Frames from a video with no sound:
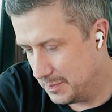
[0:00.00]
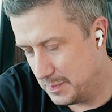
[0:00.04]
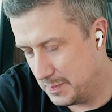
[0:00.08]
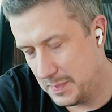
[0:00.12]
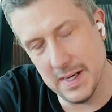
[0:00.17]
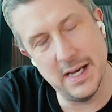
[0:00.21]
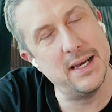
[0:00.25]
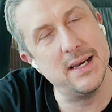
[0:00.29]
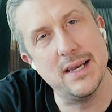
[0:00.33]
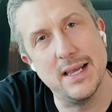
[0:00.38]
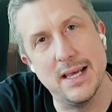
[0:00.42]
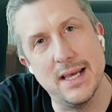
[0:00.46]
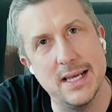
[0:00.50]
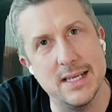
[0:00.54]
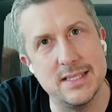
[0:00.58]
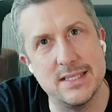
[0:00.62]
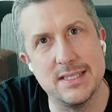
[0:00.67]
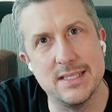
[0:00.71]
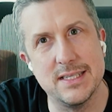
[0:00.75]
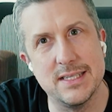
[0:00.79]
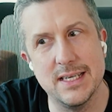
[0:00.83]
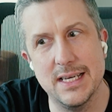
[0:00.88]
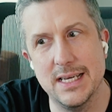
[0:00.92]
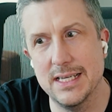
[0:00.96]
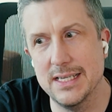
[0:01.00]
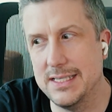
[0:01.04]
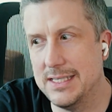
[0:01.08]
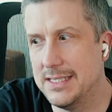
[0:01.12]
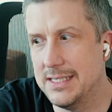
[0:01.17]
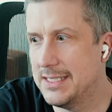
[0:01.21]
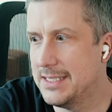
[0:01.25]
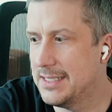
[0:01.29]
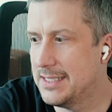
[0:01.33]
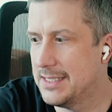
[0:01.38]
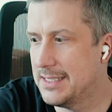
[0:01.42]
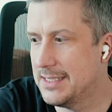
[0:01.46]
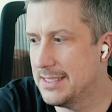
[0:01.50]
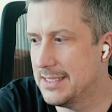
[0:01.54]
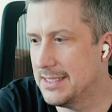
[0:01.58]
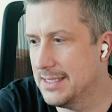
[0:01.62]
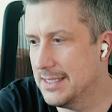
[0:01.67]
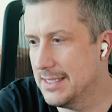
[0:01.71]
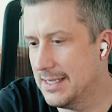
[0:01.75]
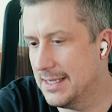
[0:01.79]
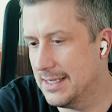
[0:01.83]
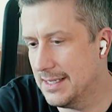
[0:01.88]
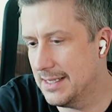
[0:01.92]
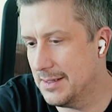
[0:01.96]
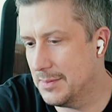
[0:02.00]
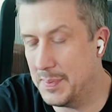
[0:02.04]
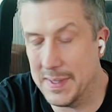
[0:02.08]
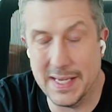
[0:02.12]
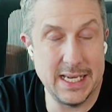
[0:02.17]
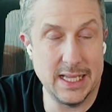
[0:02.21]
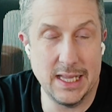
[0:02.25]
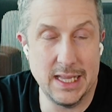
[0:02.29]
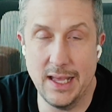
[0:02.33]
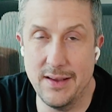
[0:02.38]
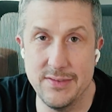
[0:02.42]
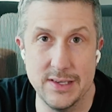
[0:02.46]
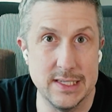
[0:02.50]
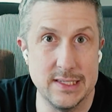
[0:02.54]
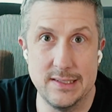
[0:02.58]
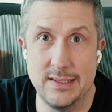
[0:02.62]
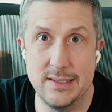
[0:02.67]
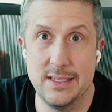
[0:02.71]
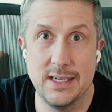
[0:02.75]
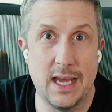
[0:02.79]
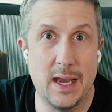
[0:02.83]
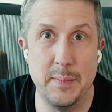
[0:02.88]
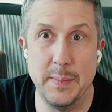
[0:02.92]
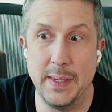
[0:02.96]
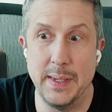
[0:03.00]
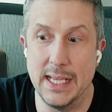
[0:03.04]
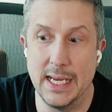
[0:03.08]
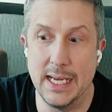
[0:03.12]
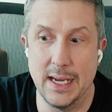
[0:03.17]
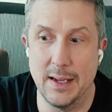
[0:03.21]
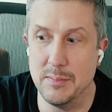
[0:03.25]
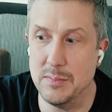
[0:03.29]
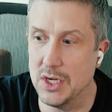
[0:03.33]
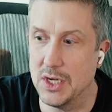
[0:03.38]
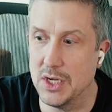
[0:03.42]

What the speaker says: but but I love it. I mean,